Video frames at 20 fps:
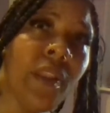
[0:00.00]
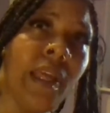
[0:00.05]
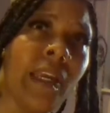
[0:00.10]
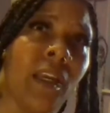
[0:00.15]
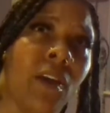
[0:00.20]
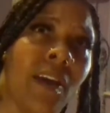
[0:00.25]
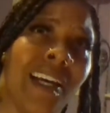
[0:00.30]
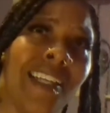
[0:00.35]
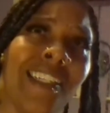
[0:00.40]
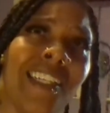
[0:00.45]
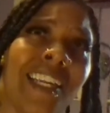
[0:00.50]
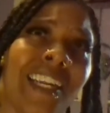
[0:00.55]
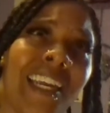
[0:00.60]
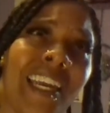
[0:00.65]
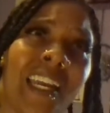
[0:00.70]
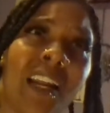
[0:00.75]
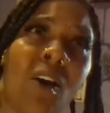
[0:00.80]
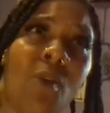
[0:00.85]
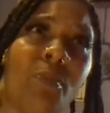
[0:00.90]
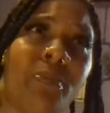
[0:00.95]
Like you guys need to
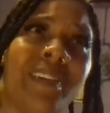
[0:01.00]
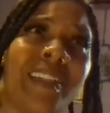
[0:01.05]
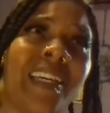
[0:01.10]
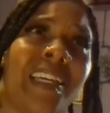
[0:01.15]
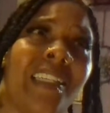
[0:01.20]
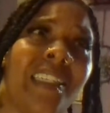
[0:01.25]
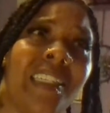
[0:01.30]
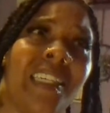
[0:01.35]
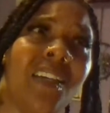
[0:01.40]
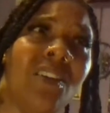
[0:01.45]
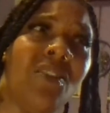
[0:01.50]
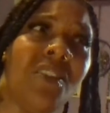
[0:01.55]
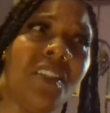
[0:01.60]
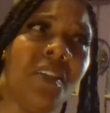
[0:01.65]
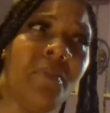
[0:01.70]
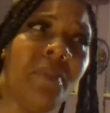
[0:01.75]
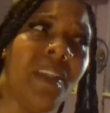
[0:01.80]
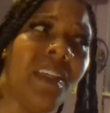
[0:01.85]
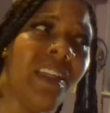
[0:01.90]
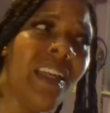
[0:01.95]
get out planting or
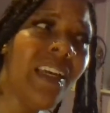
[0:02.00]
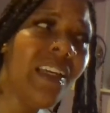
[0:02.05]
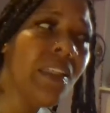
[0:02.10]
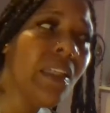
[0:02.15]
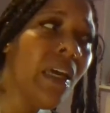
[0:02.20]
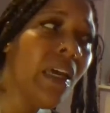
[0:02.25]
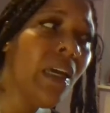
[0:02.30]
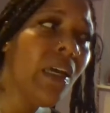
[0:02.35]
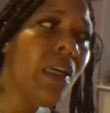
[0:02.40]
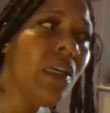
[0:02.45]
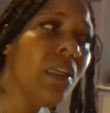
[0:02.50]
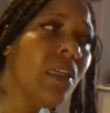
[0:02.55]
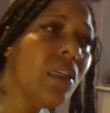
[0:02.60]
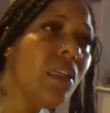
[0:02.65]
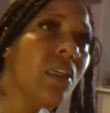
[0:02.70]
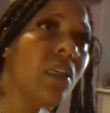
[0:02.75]
something like that.